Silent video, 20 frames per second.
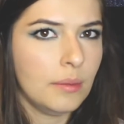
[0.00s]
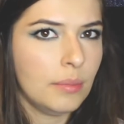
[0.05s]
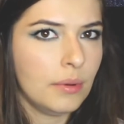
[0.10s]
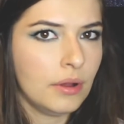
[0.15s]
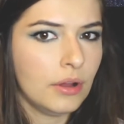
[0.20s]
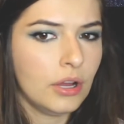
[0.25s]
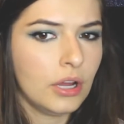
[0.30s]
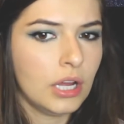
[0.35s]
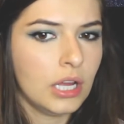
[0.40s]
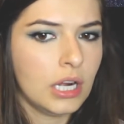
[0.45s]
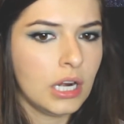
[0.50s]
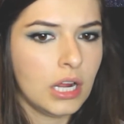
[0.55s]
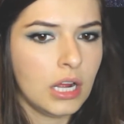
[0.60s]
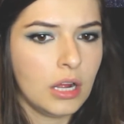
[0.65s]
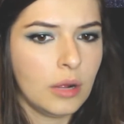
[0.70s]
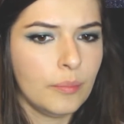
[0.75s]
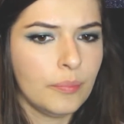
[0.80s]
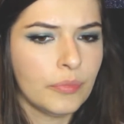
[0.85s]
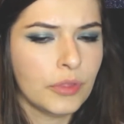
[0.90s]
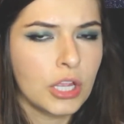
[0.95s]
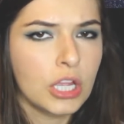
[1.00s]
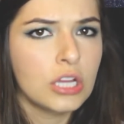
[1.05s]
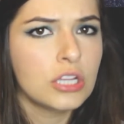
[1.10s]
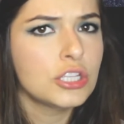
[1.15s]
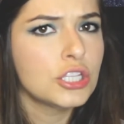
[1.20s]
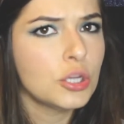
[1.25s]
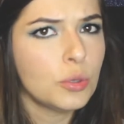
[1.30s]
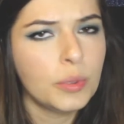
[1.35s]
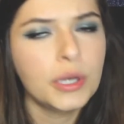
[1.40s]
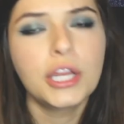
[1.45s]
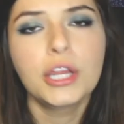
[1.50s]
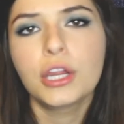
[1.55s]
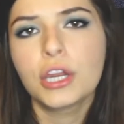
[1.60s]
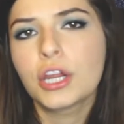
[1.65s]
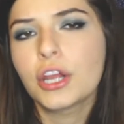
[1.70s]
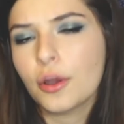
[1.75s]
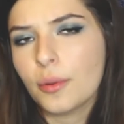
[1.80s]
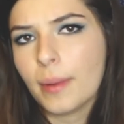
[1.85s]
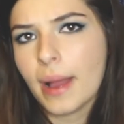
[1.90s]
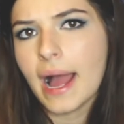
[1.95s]
but so when are you
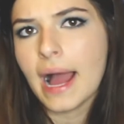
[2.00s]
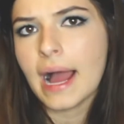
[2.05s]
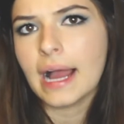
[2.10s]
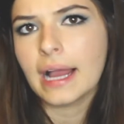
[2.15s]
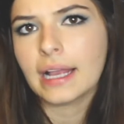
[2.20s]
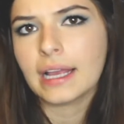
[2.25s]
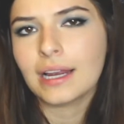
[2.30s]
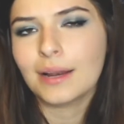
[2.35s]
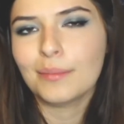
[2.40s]
gonna go back?